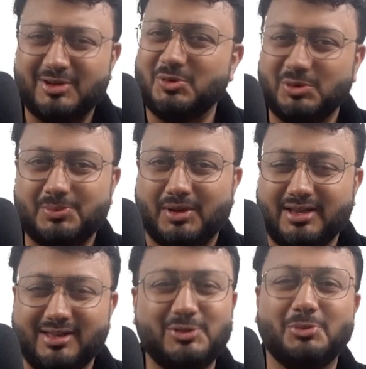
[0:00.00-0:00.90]
Don't
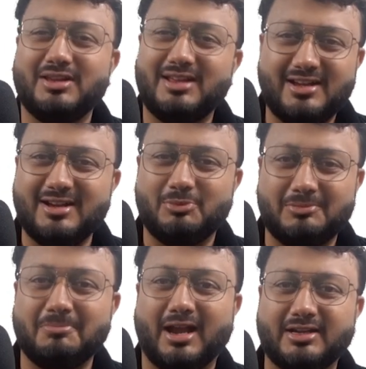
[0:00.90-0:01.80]
worry. You will get it
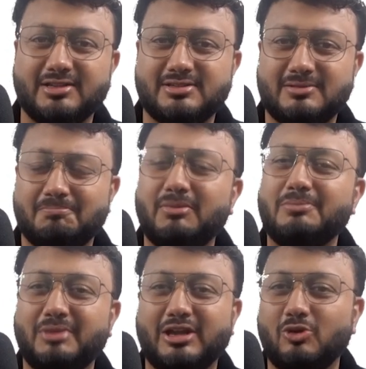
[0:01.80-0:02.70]
with practice.
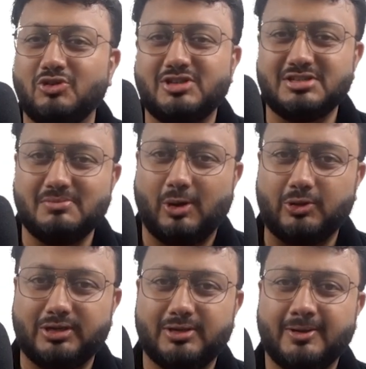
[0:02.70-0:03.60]
But be conscious about it.